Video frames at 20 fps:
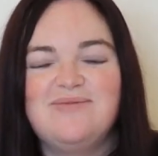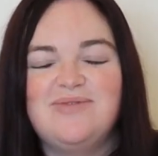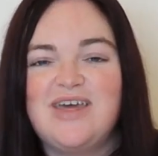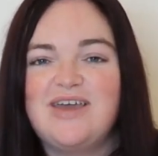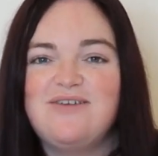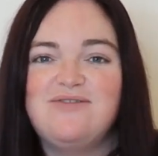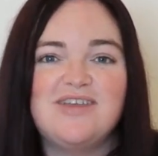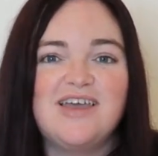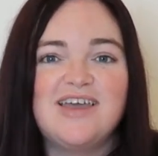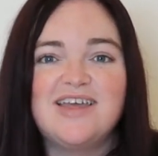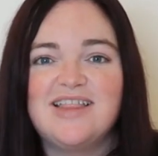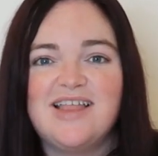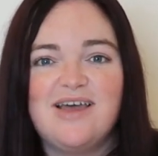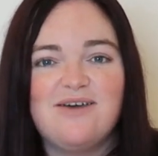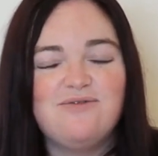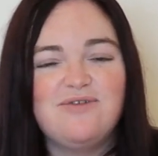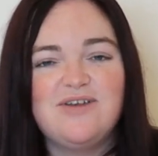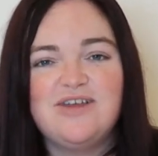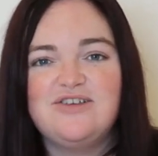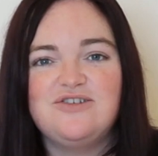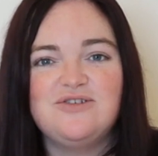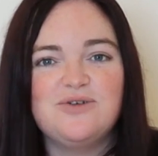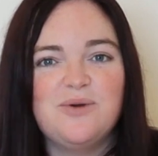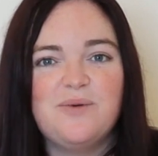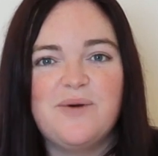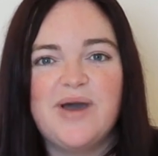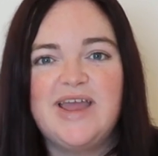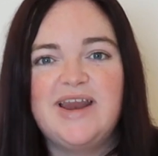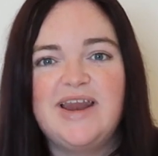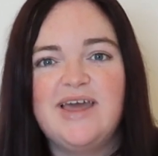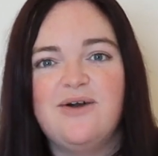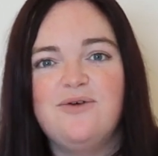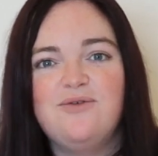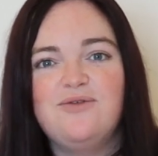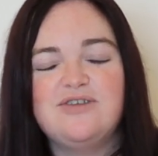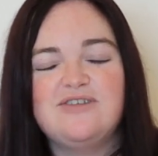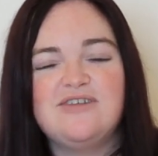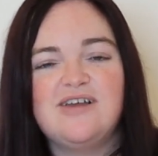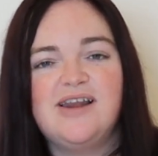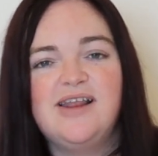they've taken that feature away now
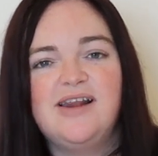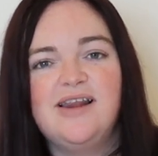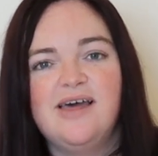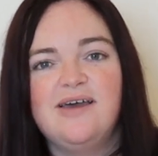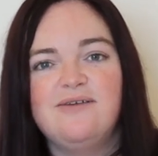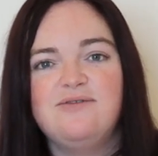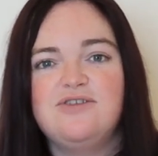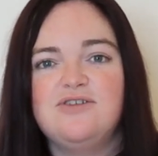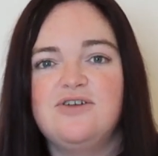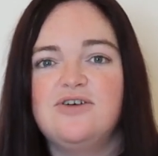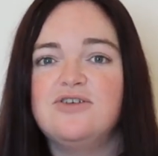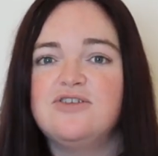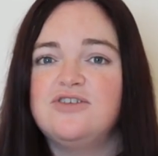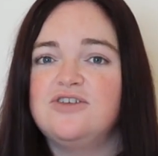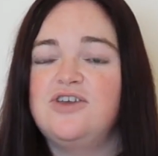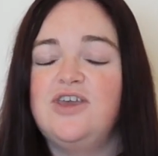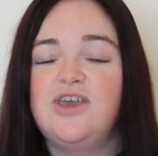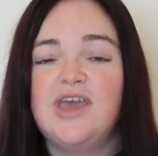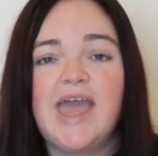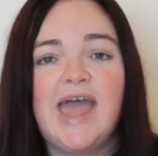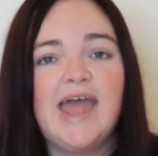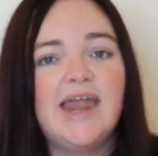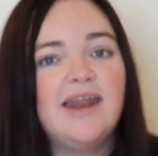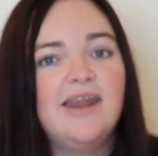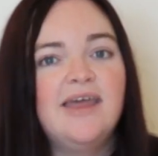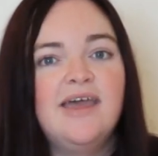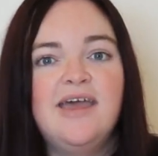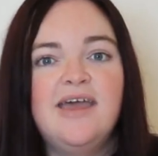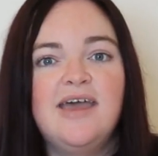for selling livestock, so you can